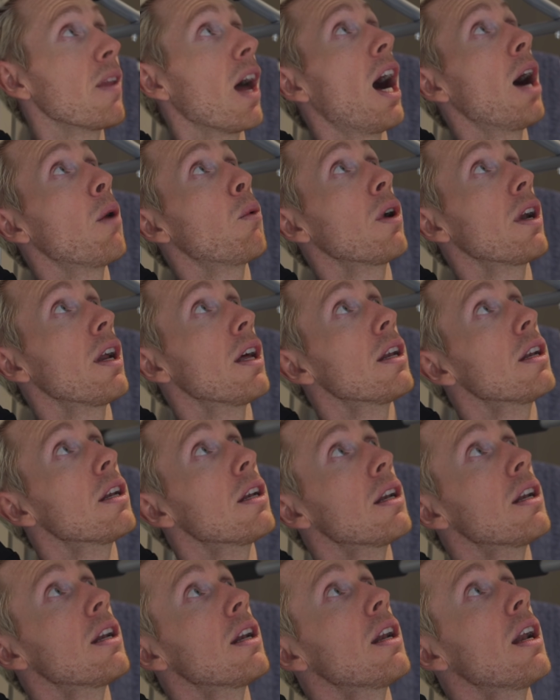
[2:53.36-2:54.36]
I want it
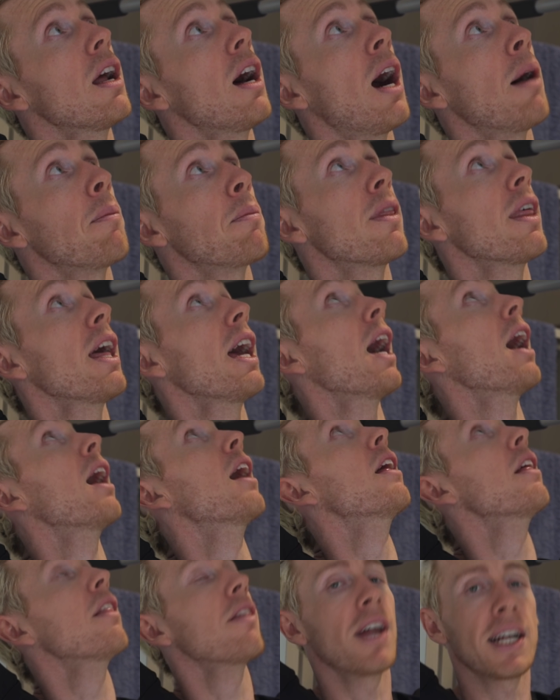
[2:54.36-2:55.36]
up
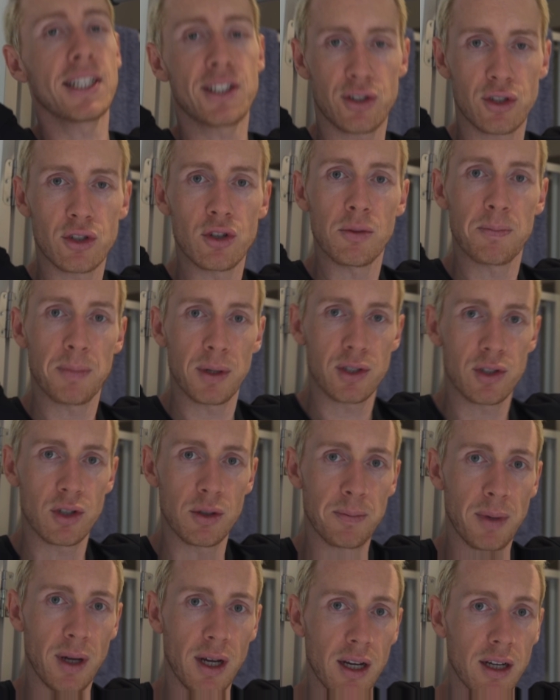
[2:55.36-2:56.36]
there. That's super,
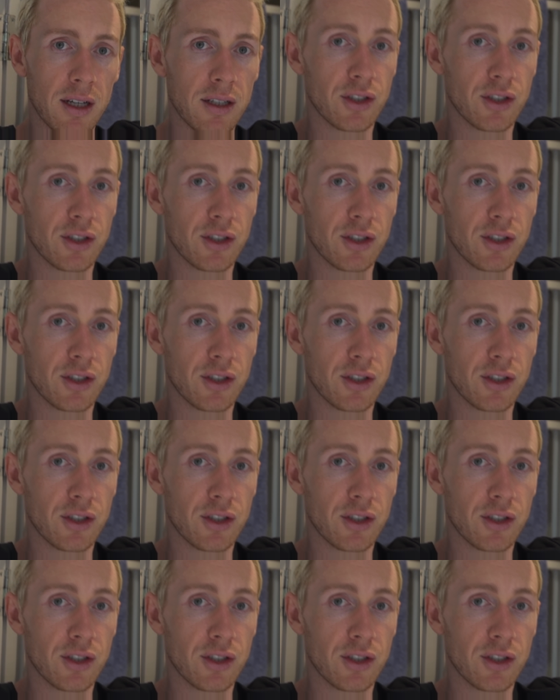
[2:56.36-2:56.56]
super